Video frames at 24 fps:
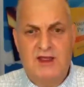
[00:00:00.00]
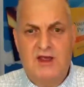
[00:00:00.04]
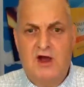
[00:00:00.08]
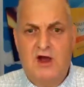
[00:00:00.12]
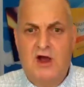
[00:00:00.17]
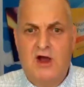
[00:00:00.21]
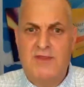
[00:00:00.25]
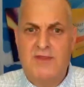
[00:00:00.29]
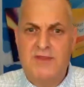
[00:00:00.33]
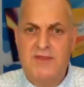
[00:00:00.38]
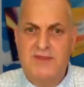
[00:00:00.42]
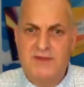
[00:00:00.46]

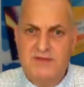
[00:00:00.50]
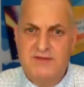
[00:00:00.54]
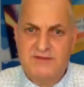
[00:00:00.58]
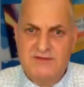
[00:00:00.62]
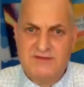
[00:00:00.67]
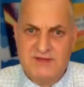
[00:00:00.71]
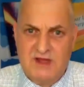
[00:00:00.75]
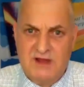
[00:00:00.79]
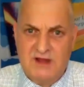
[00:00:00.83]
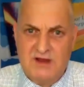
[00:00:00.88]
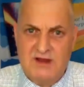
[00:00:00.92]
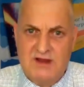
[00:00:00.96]
on this
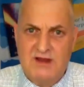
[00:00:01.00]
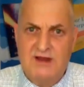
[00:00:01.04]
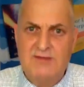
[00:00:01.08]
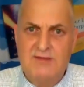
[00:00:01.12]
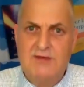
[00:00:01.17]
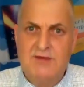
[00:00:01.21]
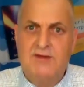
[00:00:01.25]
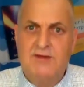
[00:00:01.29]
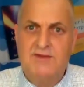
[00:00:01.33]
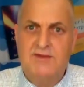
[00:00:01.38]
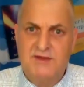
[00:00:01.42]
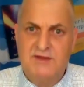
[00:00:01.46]
time,
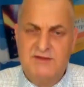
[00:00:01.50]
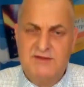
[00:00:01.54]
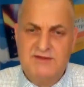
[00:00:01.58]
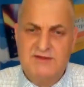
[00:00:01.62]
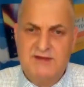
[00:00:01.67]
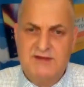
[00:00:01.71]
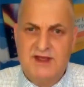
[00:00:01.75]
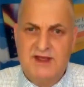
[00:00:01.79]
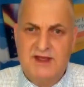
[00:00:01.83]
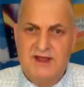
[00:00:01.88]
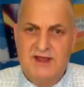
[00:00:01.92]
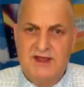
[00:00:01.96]
on this
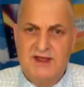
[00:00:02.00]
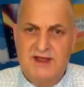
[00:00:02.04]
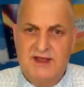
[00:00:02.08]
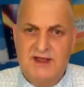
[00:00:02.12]
day,